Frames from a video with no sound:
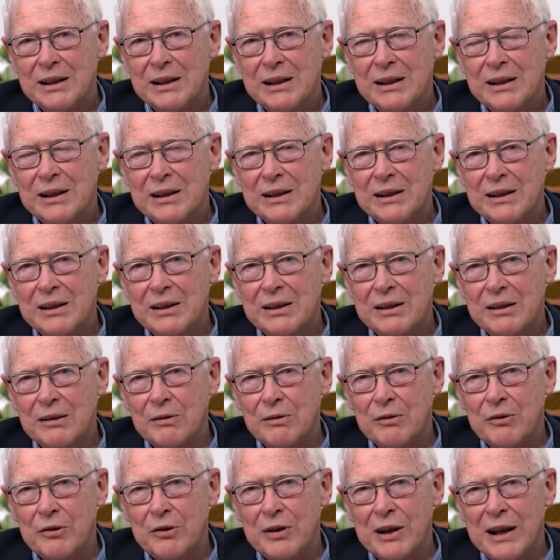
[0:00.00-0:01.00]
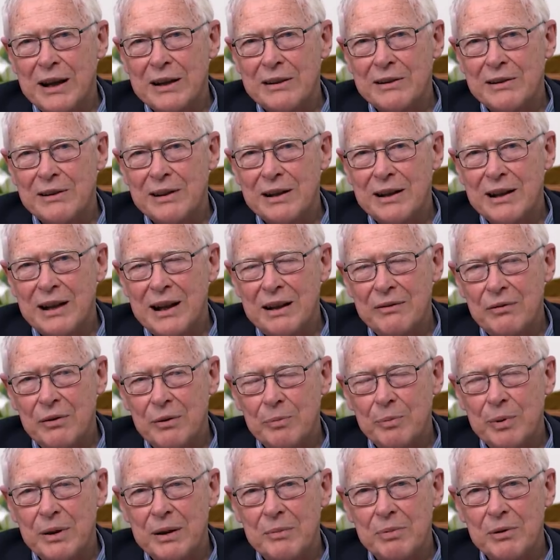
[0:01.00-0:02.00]
It, you create clever
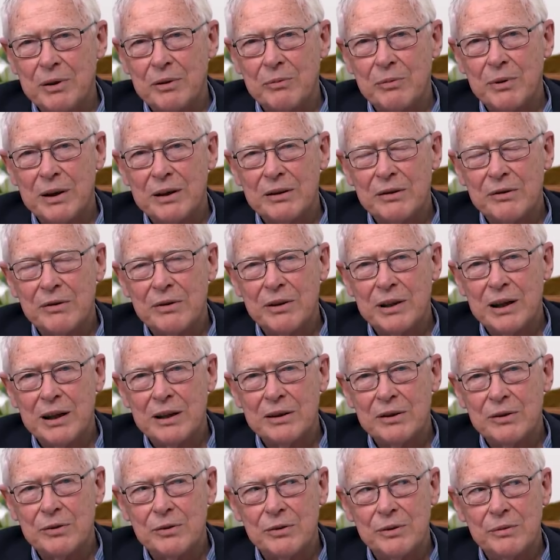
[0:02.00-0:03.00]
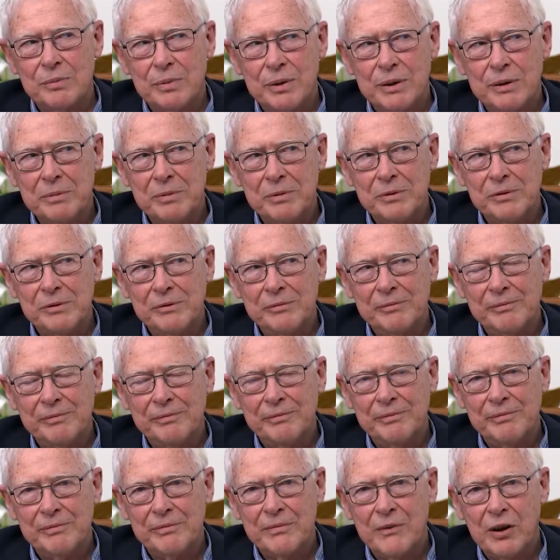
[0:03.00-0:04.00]
people, it won't create good people
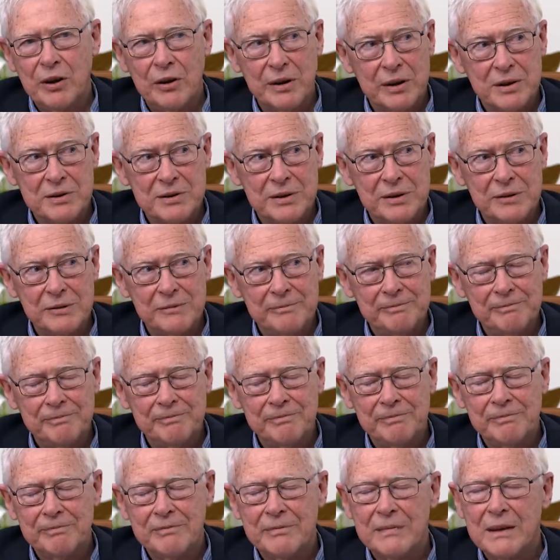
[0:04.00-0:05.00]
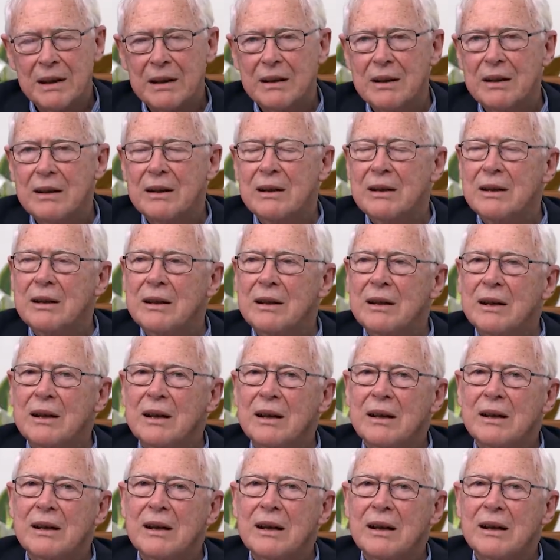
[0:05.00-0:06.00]
on its own.
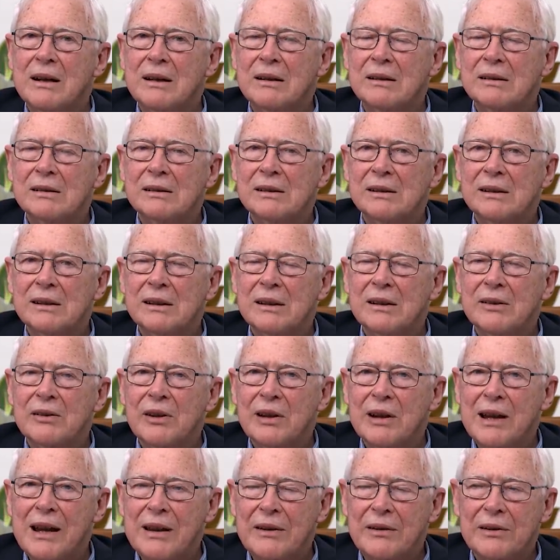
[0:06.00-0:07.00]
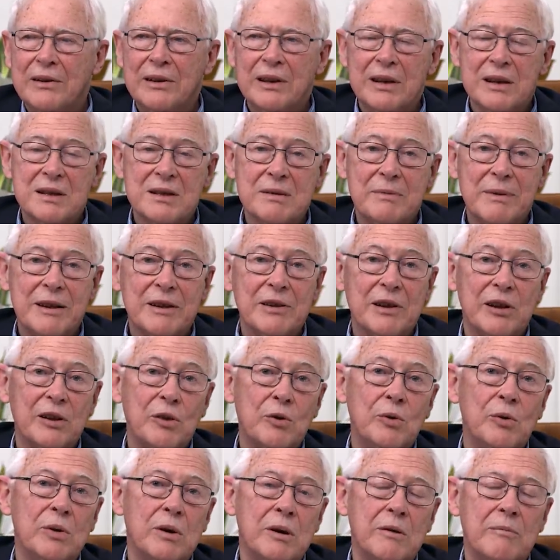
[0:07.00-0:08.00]
Now, the other thing is about the
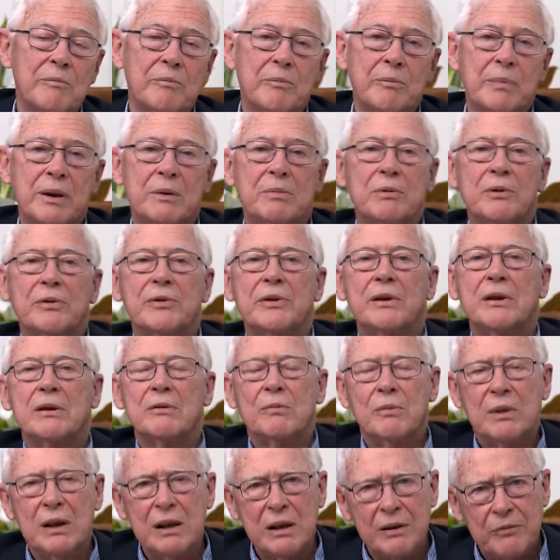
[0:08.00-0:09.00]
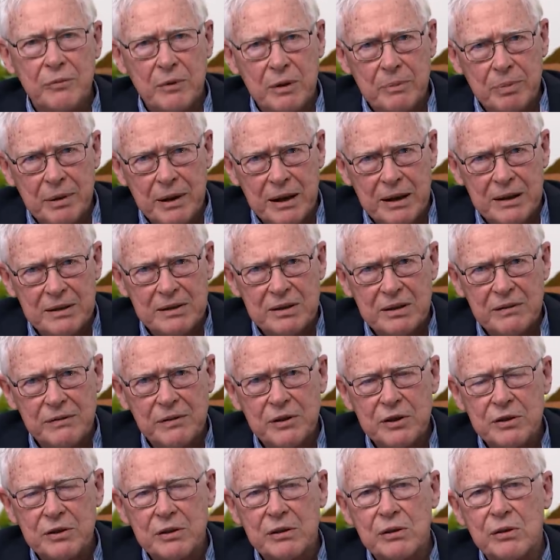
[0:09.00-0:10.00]
law. People think, well, if we pass
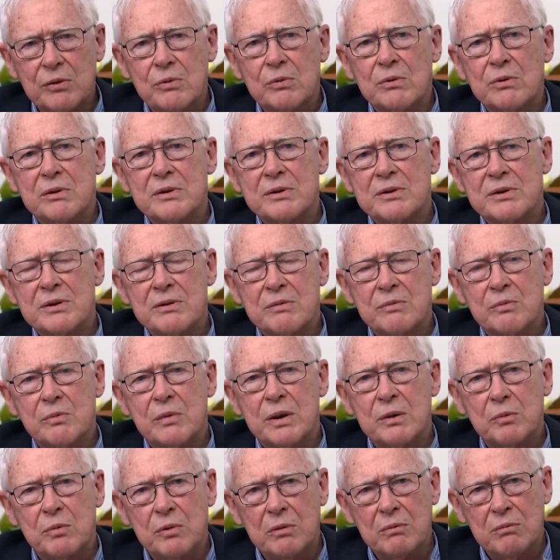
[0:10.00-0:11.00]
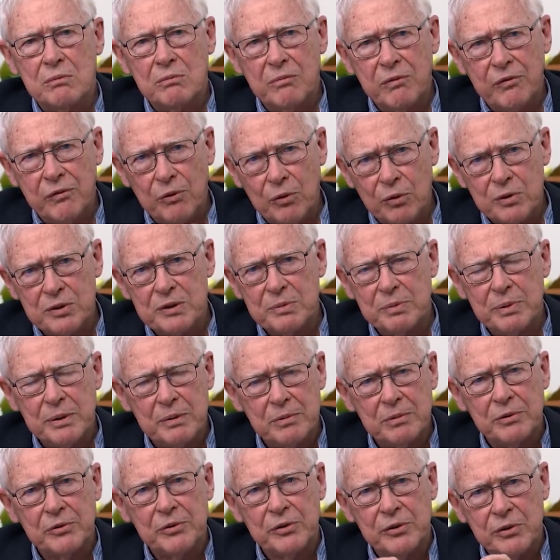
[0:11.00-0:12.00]
sufficient laws, we will force
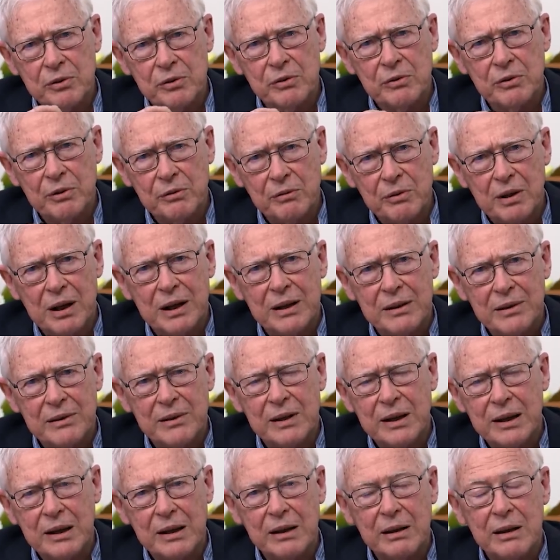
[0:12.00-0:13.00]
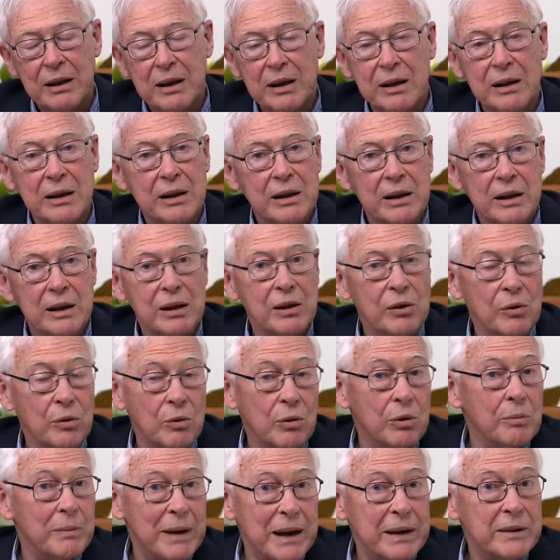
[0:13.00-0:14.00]
people to do the right thing. And again,
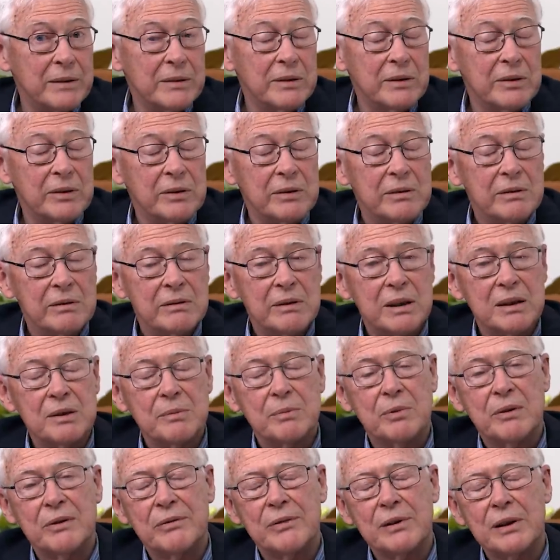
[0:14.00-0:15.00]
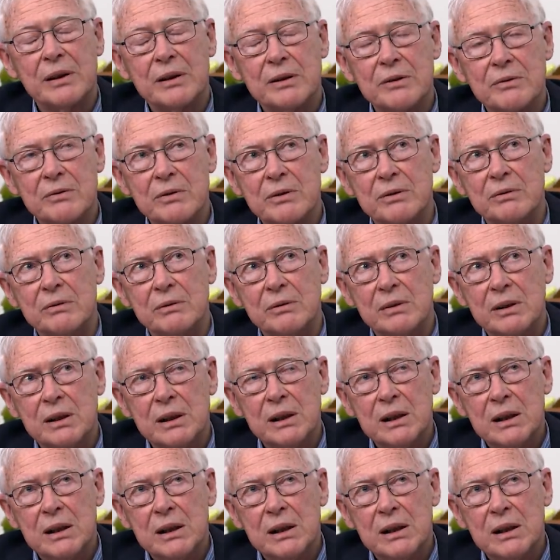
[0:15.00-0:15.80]
law matters. That's perfectly true.